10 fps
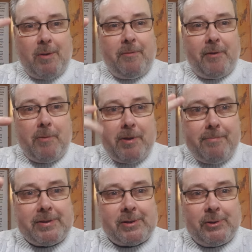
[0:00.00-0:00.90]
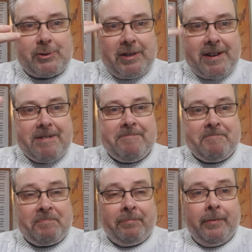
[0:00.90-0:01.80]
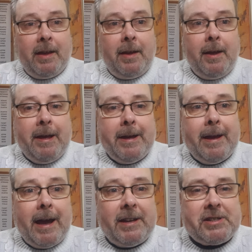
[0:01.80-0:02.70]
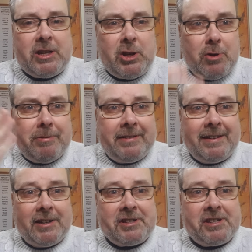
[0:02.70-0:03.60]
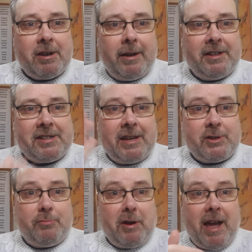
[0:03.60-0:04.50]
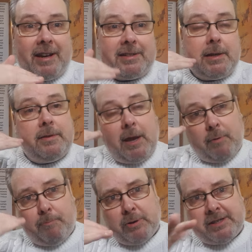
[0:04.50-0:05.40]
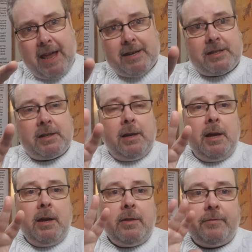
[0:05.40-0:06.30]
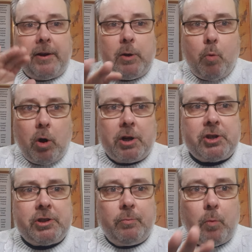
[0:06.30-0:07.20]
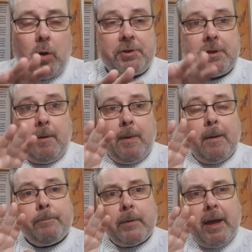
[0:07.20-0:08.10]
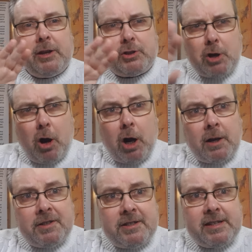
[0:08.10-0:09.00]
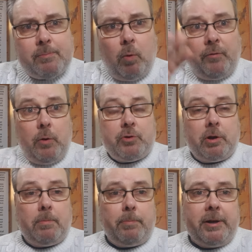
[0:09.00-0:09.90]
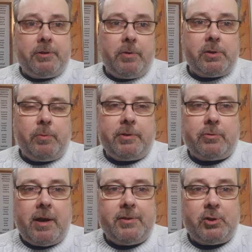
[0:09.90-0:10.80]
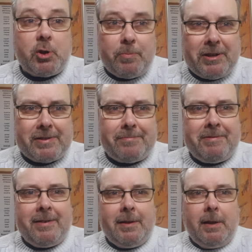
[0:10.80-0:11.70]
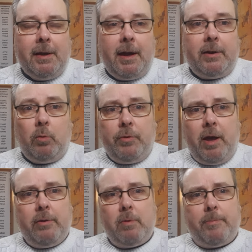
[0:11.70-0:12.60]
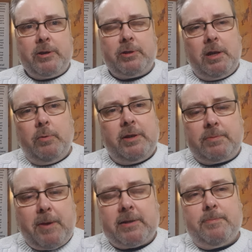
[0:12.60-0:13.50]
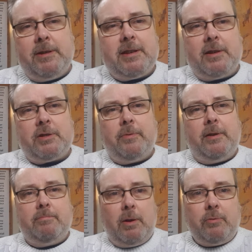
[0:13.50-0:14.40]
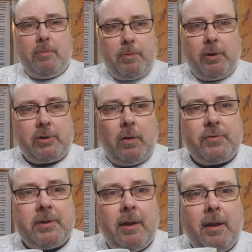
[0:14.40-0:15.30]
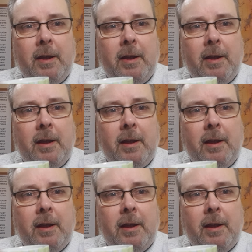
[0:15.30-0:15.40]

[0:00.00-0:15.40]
homophobia, misogyny. Anti-human, anti-science, anti-reality. They represent the very worst of what a dark, dismal future can bring to us with transhumanism and all the other rubbish that you would expect to be attached to it. And Munroe Bergdorf's,